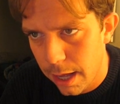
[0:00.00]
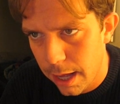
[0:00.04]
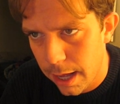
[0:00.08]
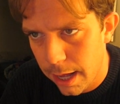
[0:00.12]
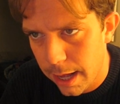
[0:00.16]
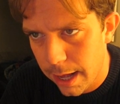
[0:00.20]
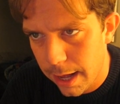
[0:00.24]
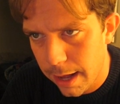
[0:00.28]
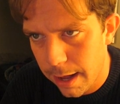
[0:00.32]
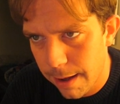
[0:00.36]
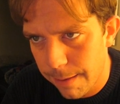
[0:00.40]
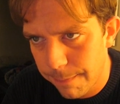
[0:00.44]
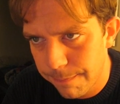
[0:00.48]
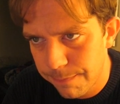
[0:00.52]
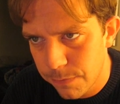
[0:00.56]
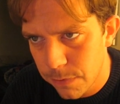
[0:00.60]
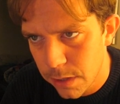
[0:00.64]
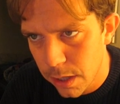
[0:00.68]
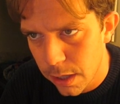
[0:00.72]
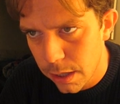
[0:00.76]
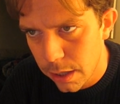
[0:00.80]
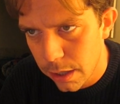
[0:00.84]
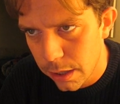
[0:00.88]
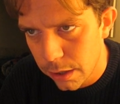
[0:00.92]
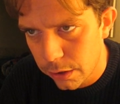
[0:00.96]
Um,
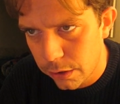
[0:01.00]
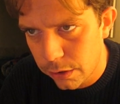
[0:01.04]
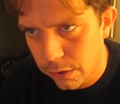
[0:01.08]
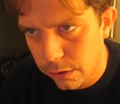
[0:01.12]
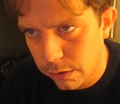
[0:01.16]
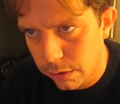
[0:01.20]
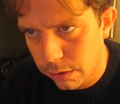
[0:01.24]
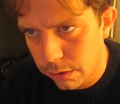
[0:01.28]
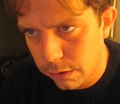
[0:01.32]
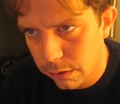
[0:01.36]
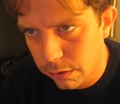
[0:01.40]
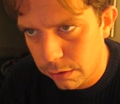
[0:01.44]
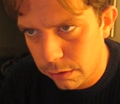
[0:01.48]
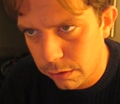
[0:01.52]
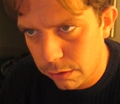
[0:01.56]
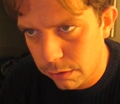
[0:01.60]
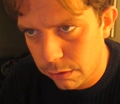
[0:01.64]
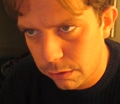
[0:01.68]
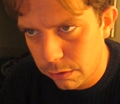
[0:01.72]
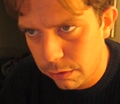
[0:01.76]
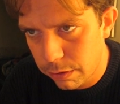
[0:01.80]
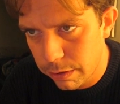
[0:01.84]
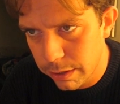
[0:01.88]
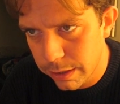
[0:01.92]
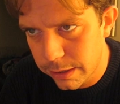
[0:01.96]

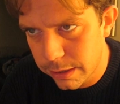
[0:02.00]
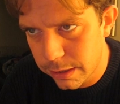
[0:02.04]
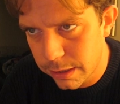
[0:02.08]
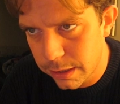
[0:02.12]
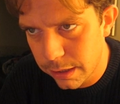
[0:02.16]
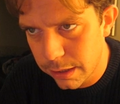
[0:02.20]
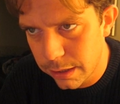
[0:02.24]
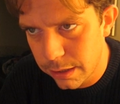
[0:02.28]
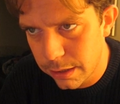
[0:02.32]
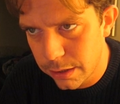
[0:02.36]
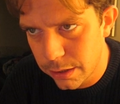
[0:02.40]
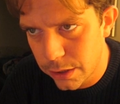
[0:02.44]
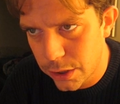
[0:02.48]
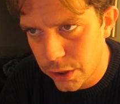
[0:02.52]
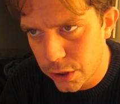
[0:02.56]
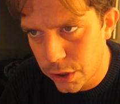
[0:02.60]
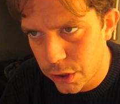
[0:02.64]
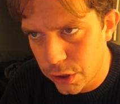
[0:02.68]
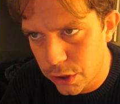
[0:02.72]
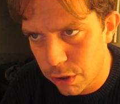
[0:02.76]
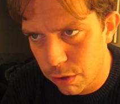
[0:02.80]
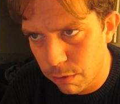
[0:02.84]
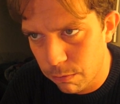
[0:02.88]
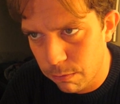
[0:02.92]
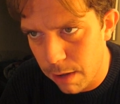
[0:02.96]
Kristen
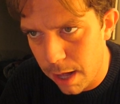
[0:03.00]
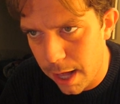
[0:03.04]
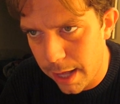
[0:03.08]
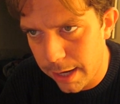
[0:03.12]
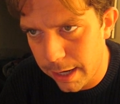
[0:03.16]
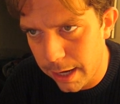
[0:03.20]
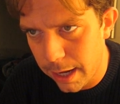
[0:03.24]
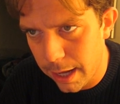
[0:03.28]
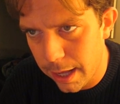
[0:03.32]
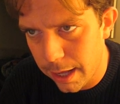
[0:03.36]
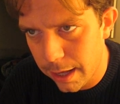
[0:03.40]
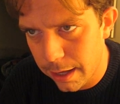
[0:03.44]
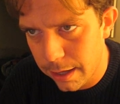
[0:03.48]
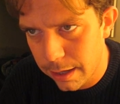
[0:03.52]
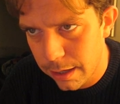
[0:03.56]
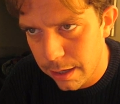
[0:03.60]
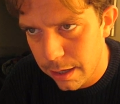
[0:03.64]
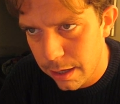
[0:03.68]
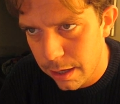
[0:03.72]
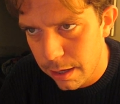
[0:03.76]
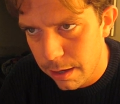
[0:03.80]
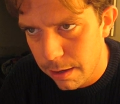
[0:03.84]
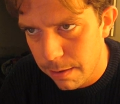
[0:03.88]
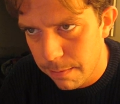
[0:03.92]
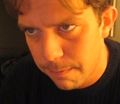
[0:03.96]
Tirana.
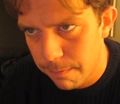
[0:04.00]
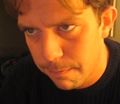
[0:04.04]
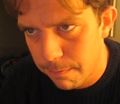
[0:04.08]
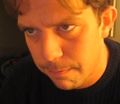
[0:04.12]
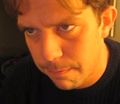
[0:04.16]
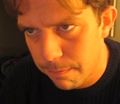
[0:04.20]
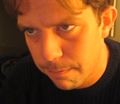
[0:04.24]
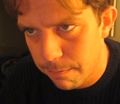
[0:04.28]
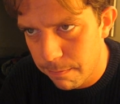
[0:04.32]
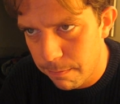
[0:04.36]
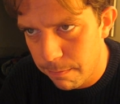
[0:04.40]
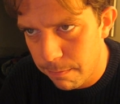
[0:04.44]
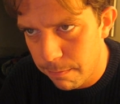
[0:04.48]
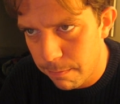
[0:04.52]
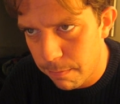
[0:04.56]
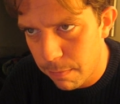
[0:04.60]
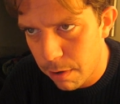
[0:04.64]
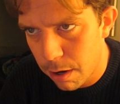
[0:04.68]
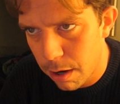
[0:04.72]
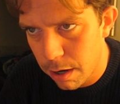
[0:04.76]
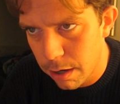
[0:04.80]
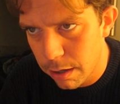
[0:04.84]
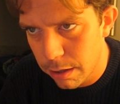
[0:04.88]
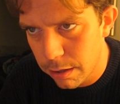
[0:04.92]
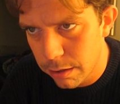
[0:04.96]

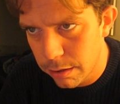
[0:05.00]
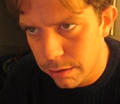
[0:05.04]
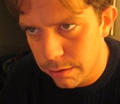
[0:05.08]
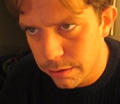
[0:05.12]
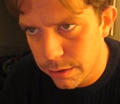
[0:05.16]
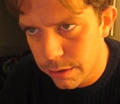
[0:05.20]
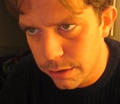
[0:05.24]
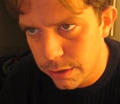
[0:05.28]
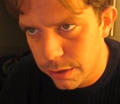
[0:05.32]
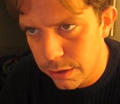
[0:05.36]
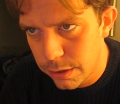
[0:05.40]
Margie